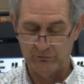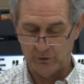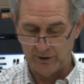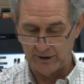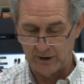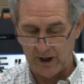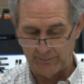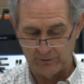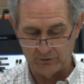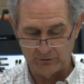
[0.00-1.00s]
30 in
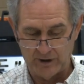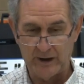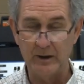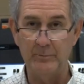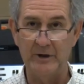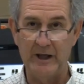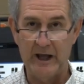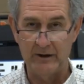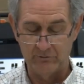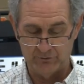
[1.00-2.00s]
Hopkins County
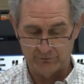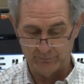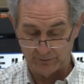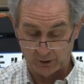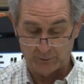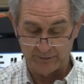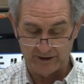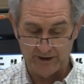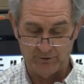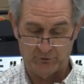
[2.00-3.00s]
begins
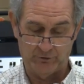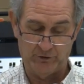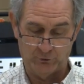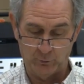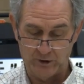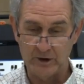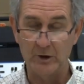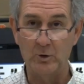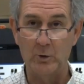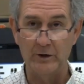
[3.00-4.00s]
this week,
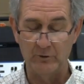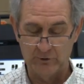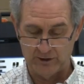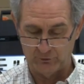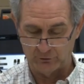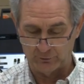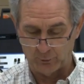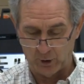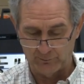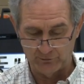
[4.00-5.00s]
according to Texas
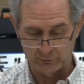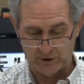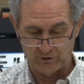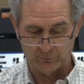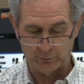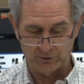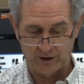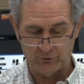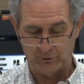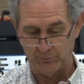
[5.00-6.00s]
Department of
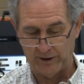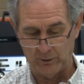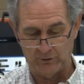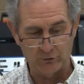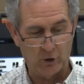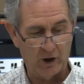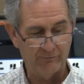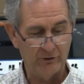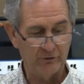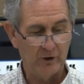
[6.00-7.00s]
Transportation Paris
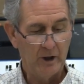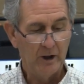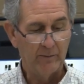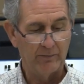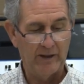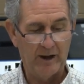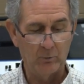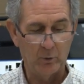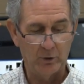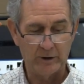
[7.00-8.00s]
office. That
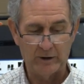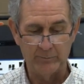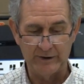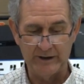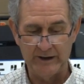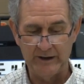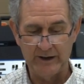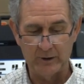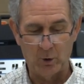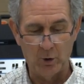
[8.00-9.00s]
work
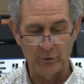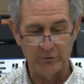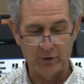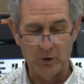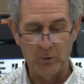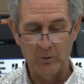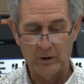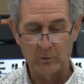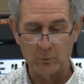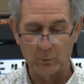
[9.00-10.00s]
beginning, and also
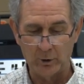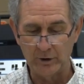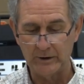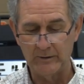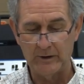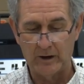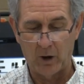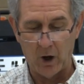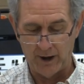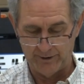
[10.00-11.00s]
work
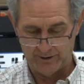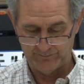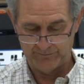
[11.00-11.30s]
on